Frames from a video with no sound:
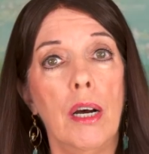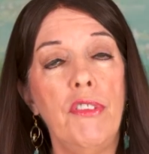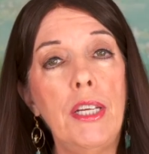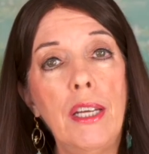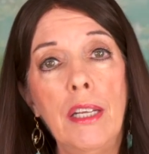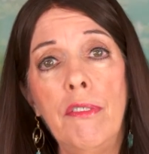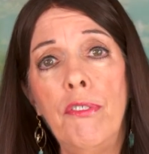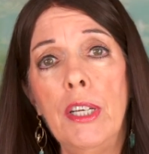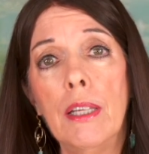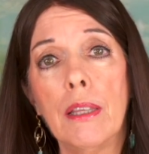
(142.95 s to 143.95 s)
of the
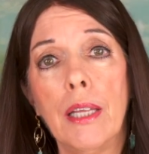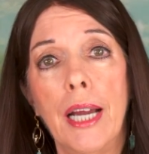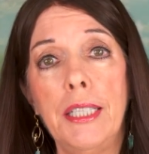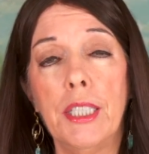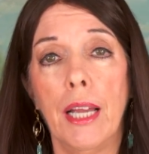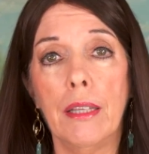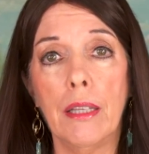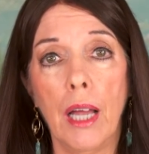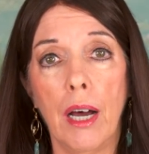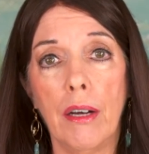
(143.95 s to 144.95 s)
infinite light and
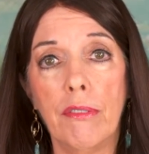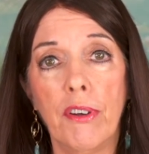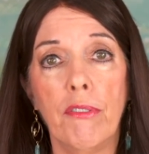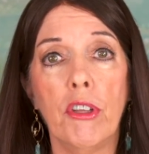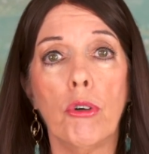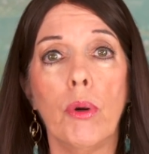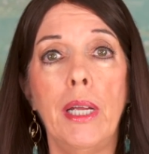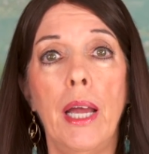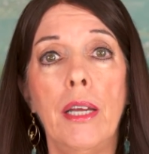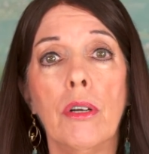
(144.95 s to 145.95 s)
love of the
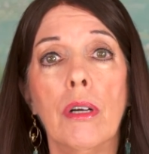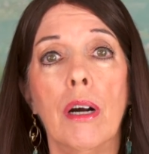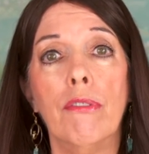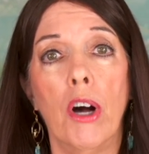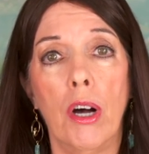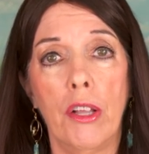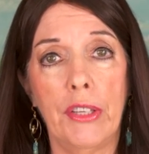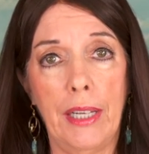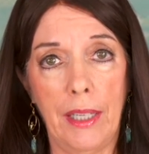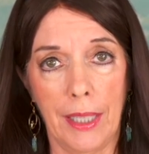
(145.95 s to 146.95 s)
Creator of all
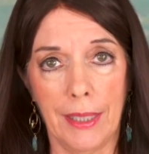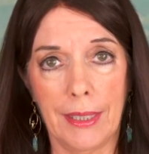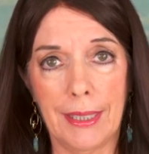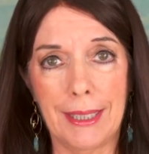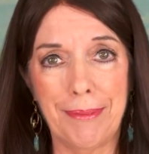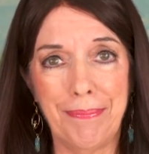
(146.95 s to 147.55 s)
that is.